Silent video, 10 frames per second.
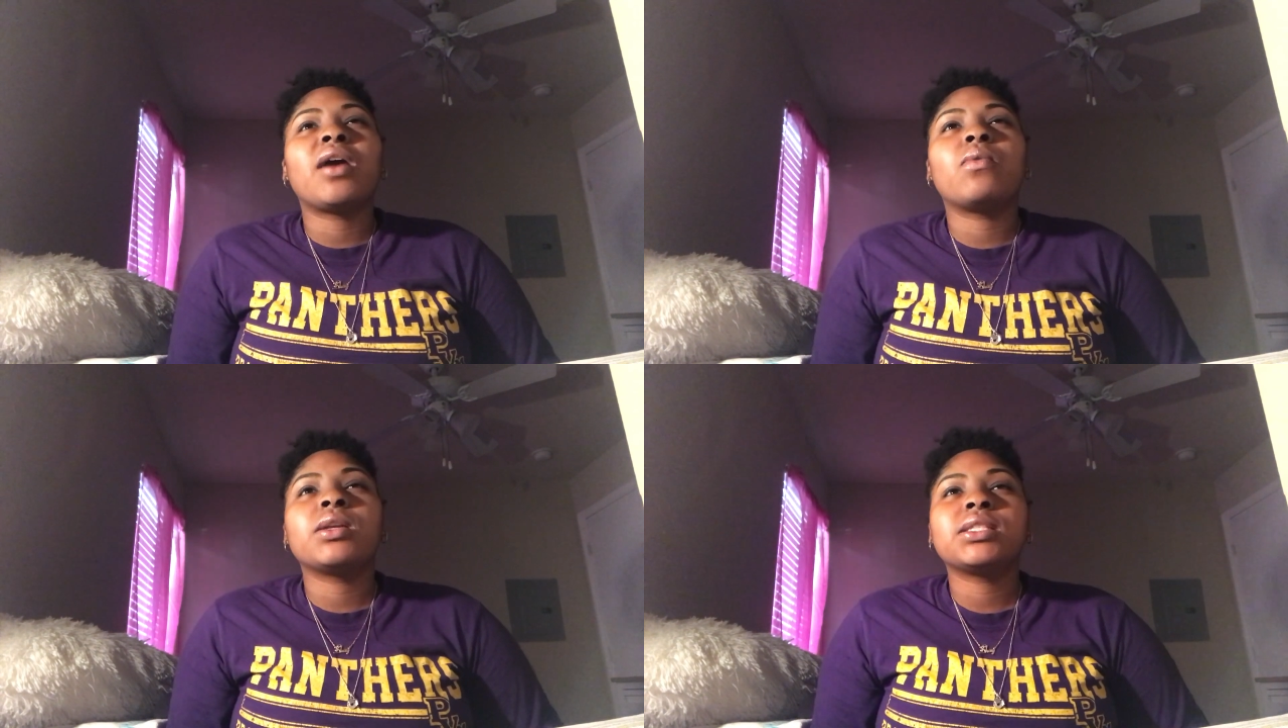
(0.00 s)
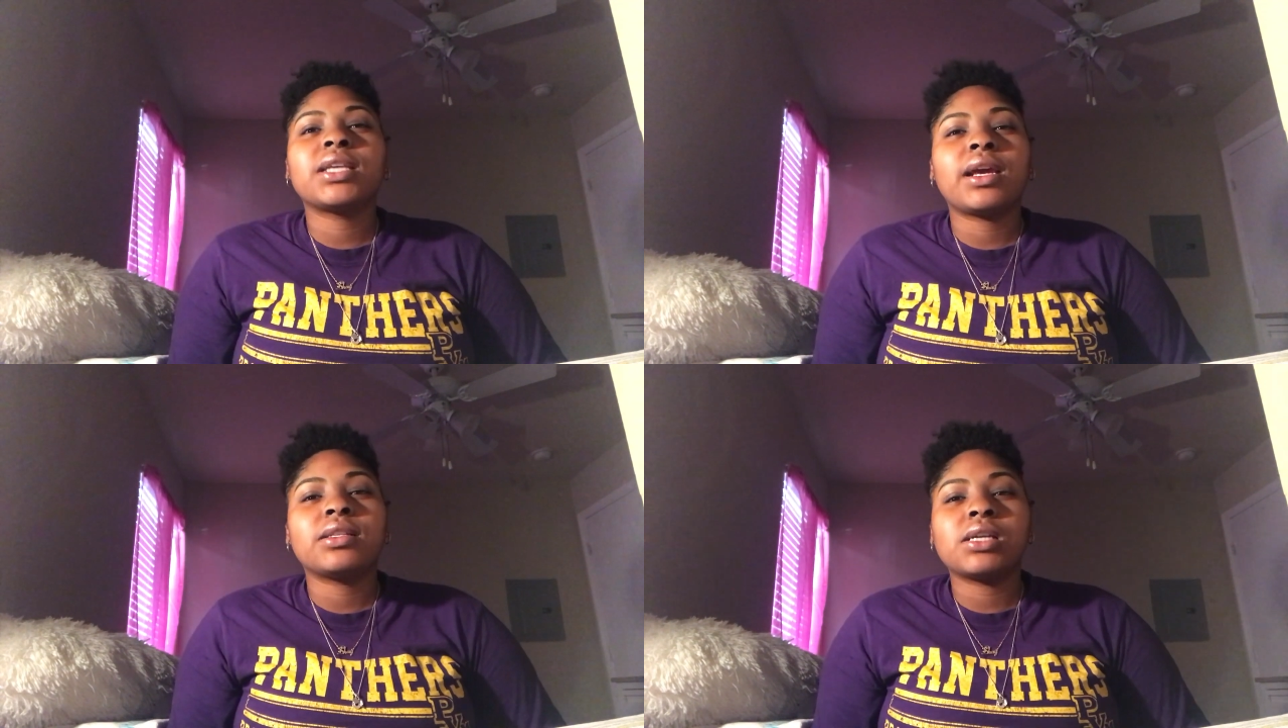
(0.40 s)
I want to
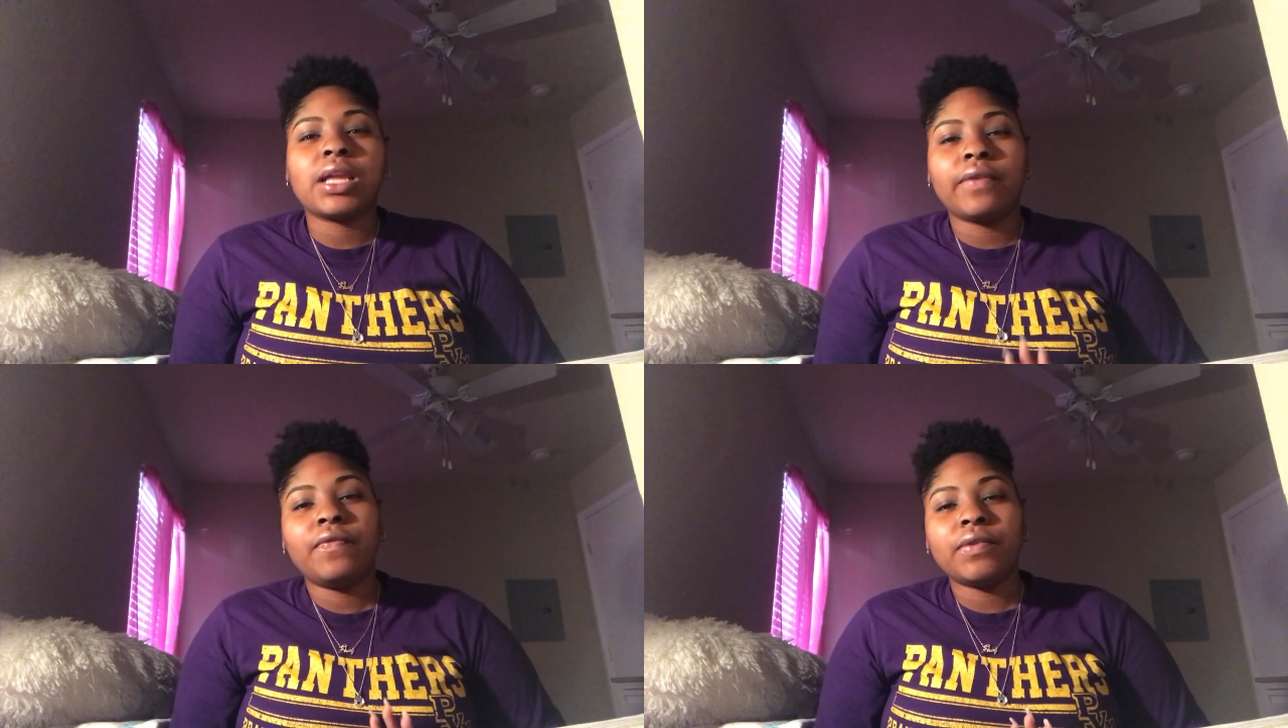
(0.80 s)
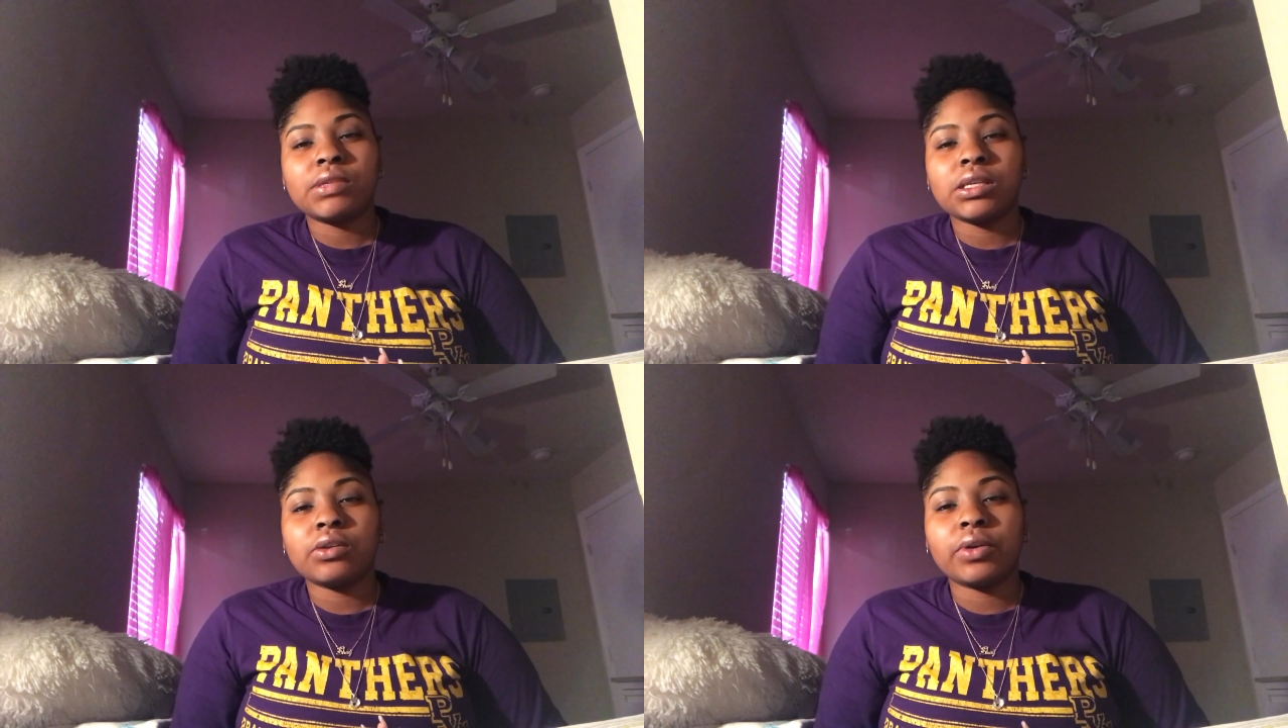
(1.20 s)
say I took like
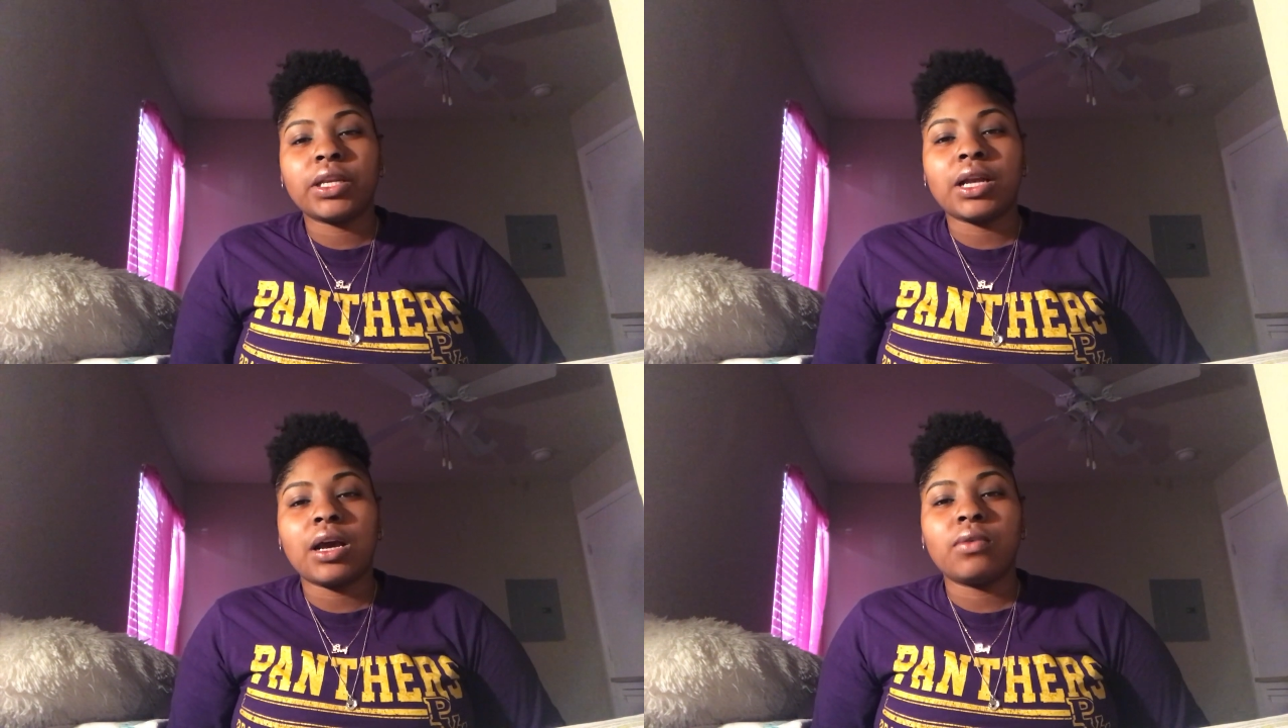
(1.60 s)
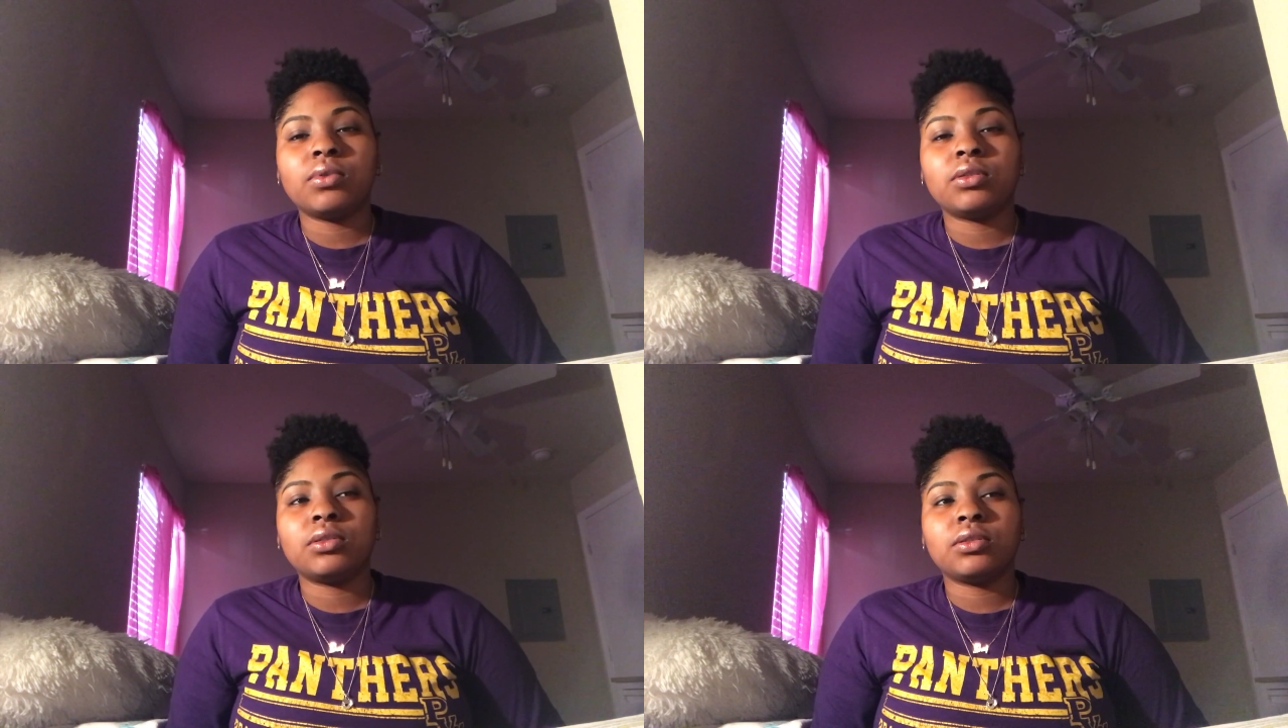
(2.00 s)
15 credit
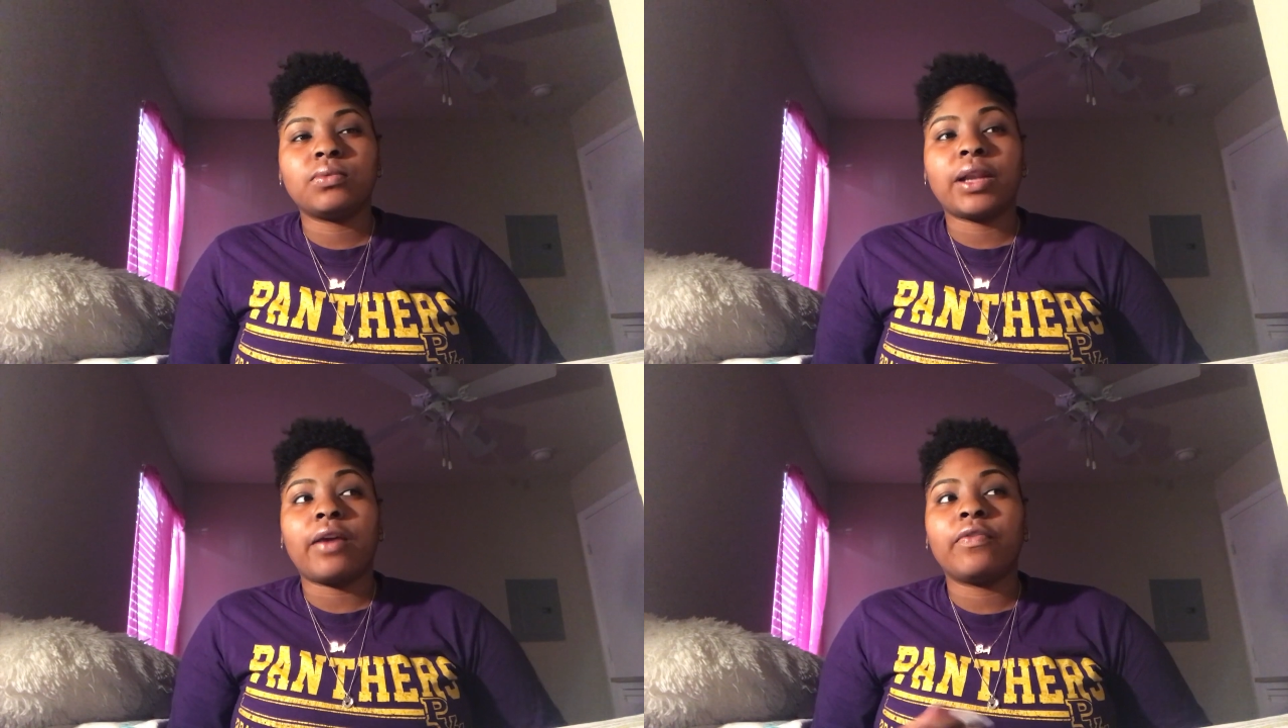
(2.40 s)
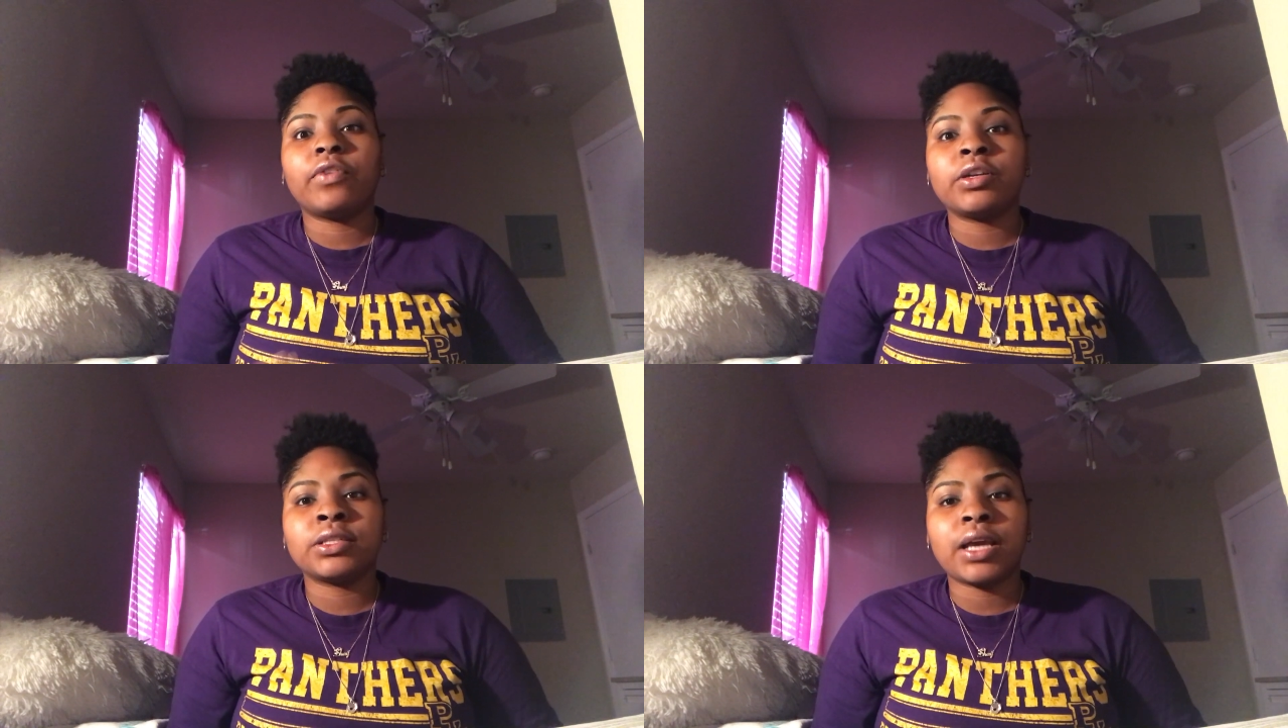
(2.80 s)
hours when I
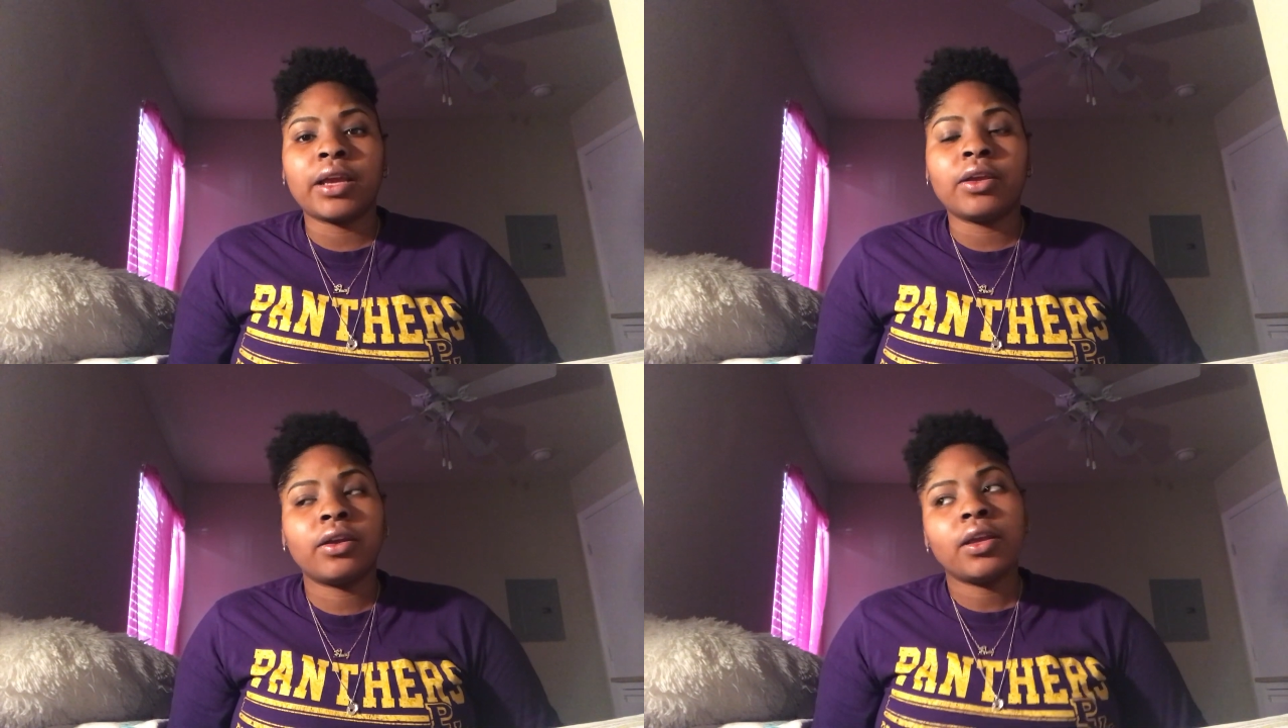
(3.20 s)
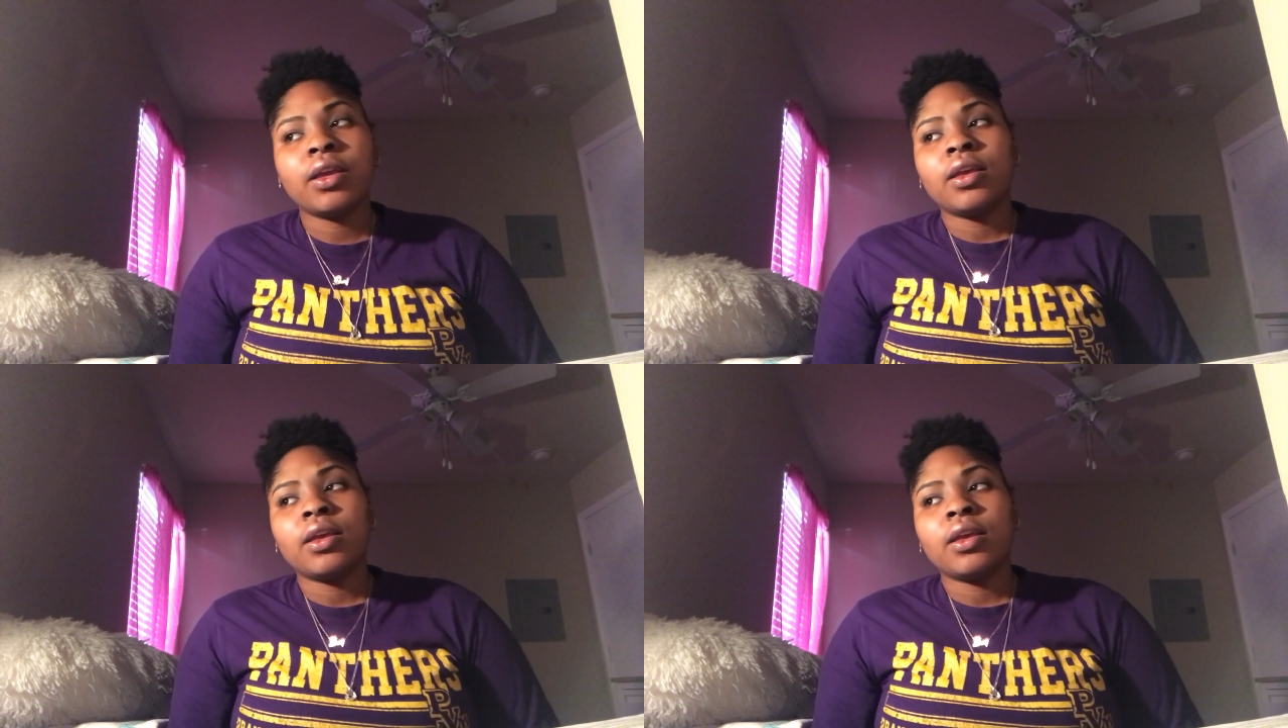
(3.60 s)
first got here.